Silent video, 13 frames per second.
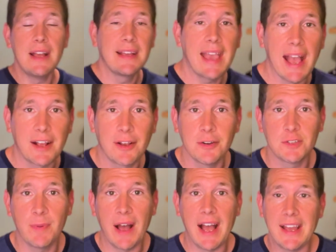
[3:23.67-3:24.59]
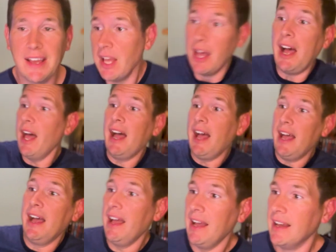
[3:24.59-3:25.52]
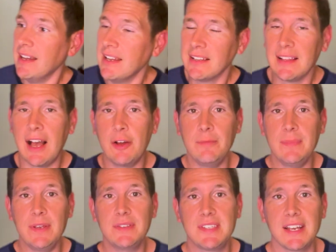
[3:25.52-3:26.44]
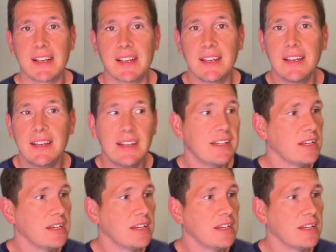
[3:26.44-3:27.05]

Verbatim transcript: cat goes by, ah, loud music.